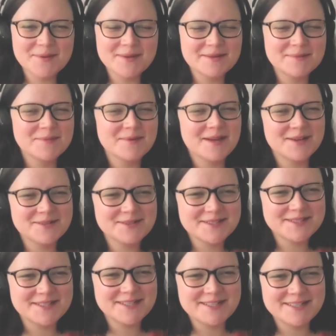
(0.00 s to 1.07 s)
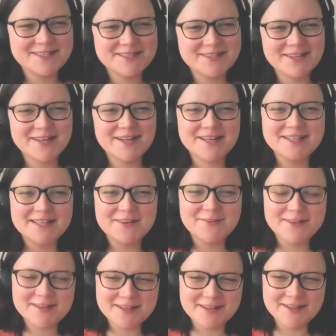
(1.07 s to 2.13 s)
William. I also studied history, and I can
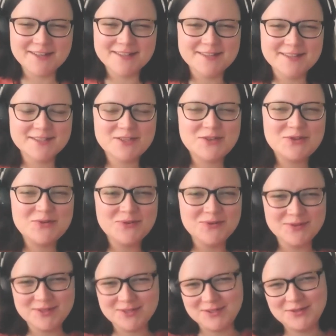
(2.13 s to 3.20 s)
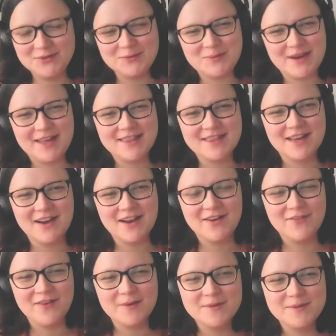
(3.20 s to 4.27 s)
definitely concur. There's a huge, huge breadth of
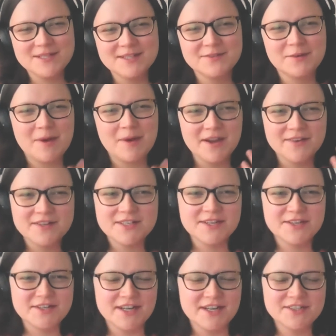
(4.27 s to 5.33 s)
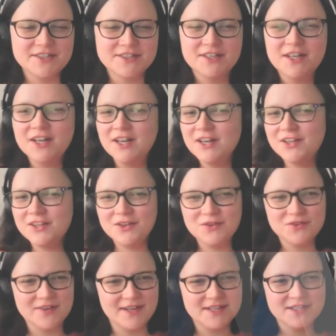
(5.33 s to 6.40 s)
options, from Irish to international, huge
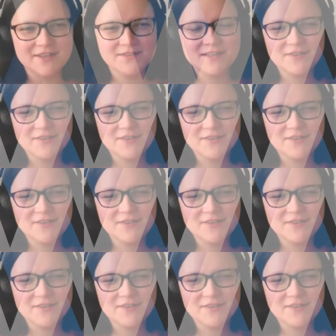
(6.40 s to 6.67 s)
range of